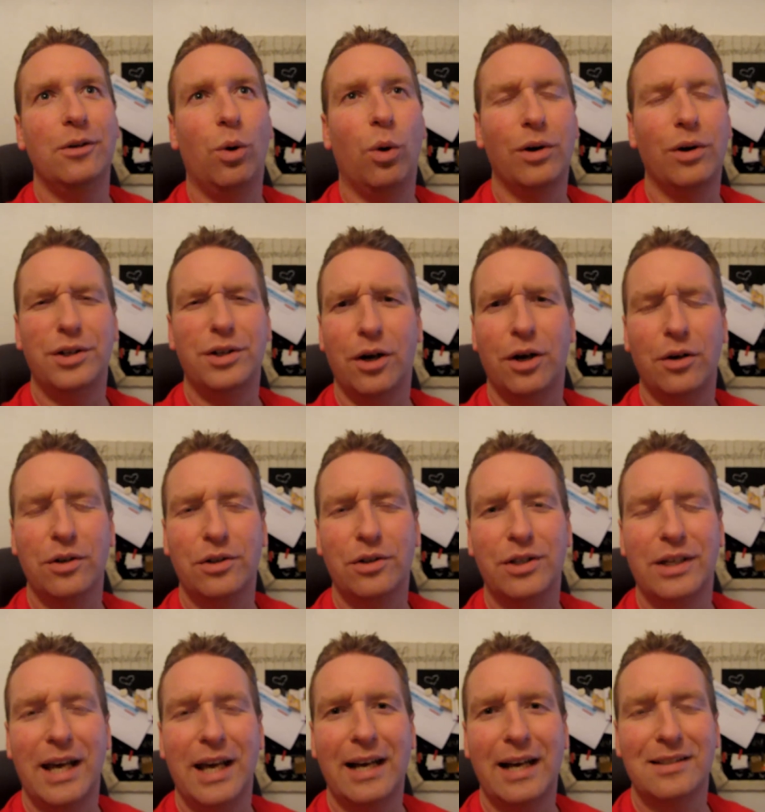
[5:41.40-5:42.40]
or
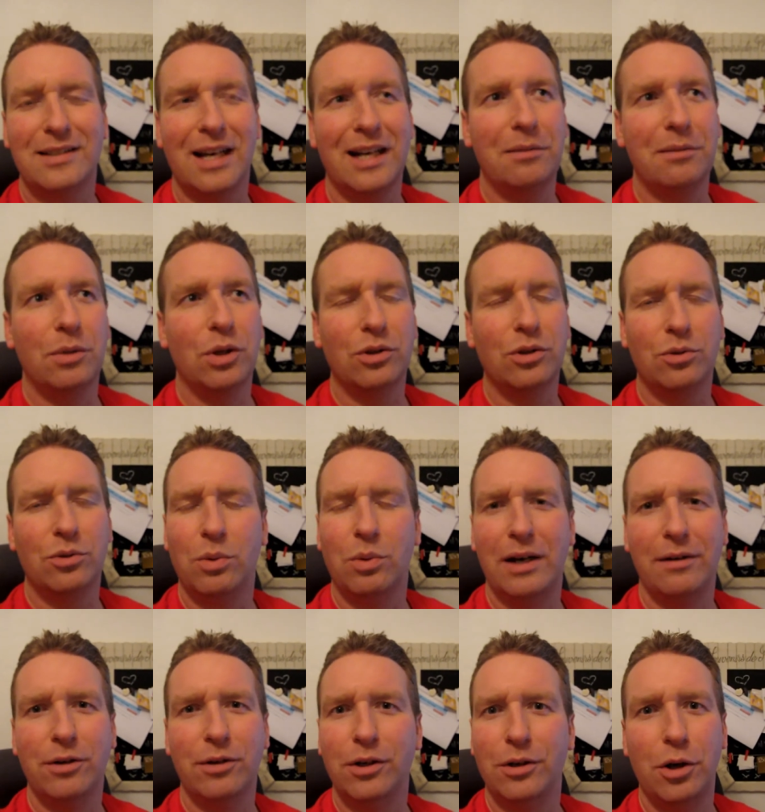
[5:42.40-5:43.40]
dogs, cats, animals,
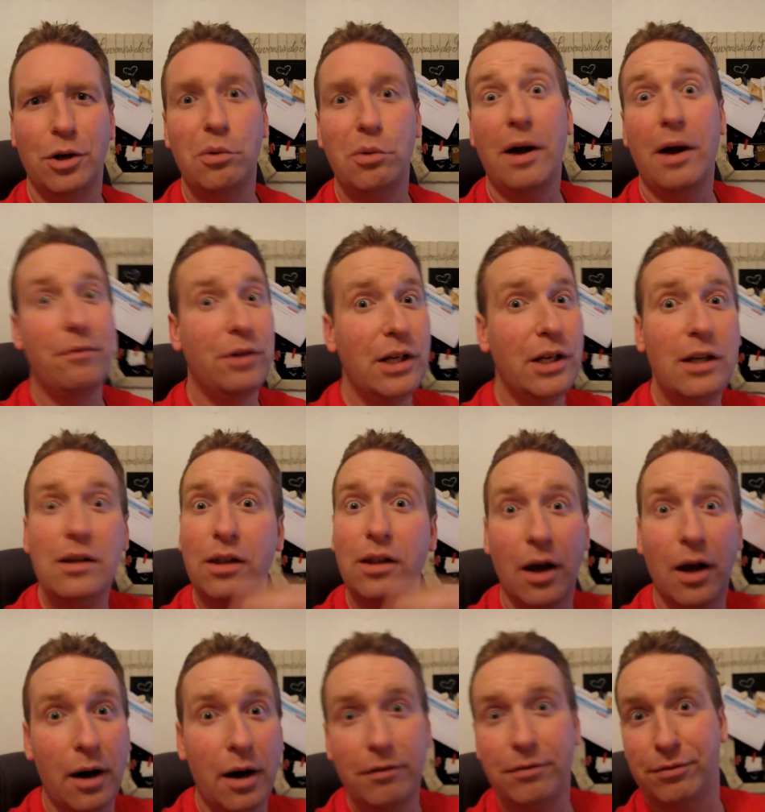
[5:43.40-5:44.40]
whatever, whoever you
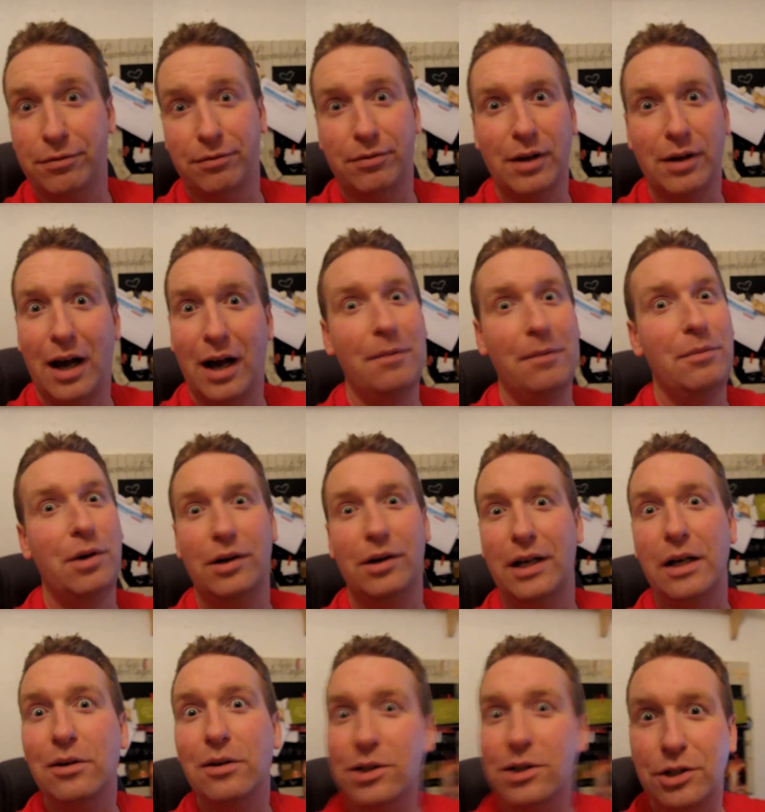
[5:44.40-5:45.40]
love. I'm not
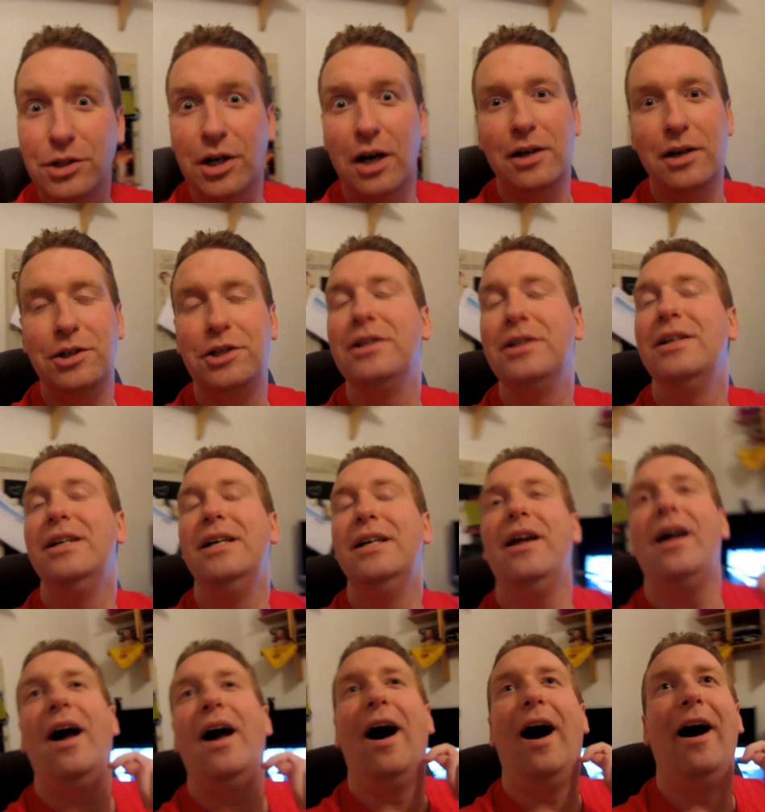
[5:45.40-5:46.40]
here to judge.
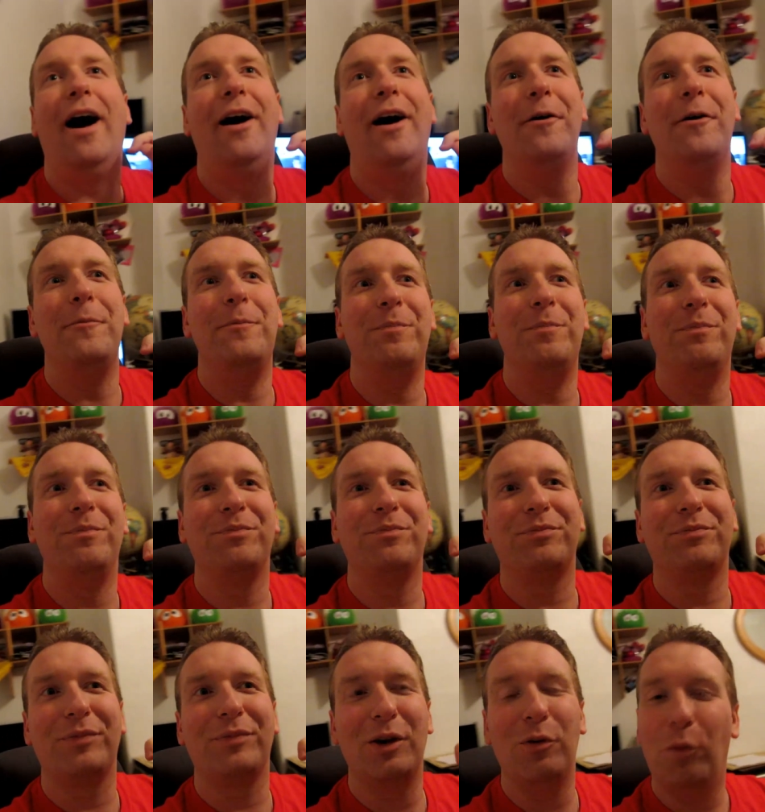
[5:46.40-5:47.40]
Um,
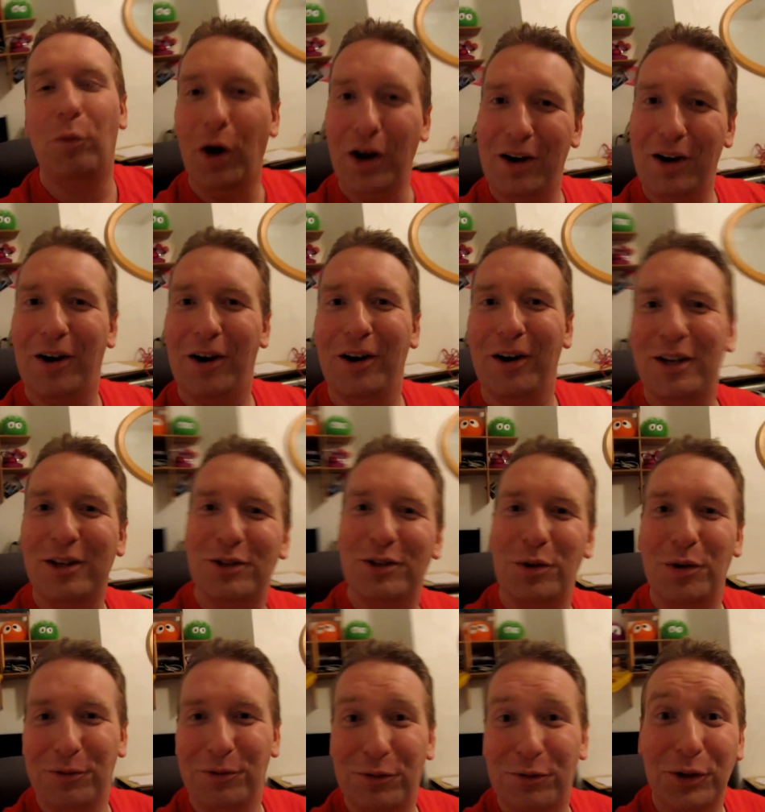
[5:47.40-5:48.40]
what are you
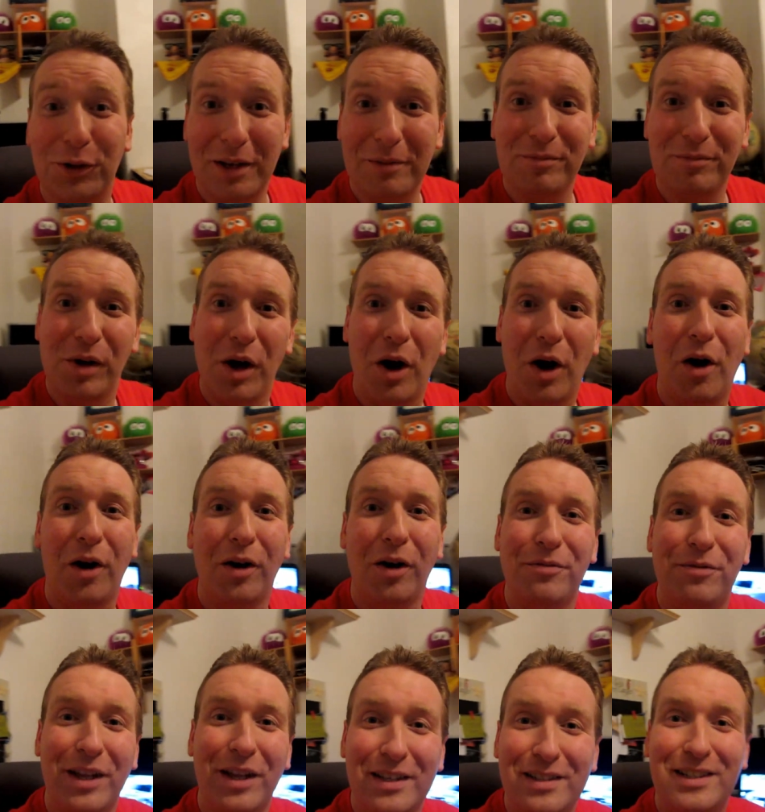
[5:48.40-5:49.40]
doing for them
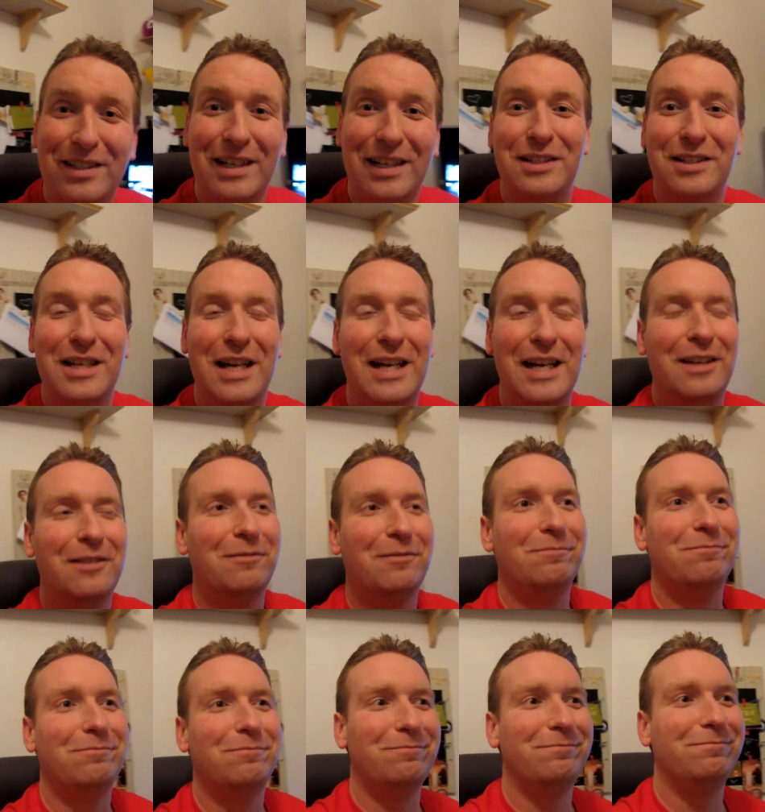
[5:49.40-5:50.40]
on Valentine's Day?
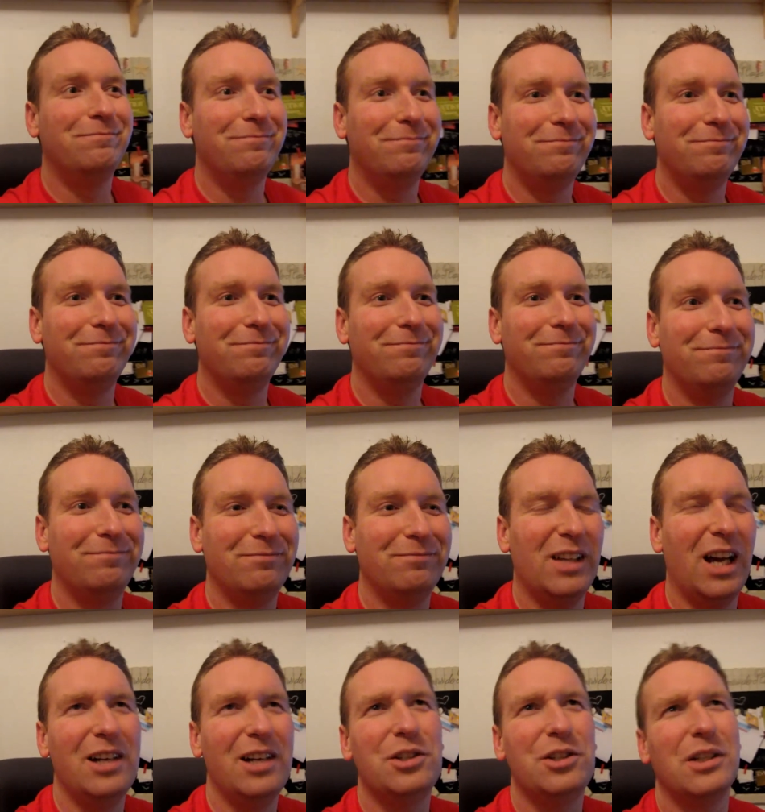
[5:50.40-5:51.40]

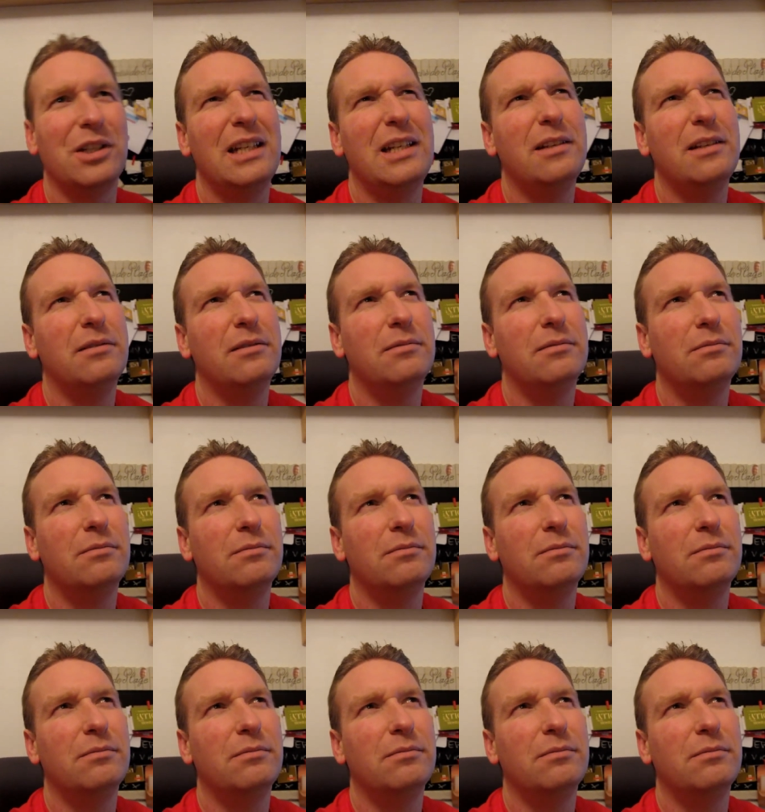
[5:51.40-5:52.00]
Actually,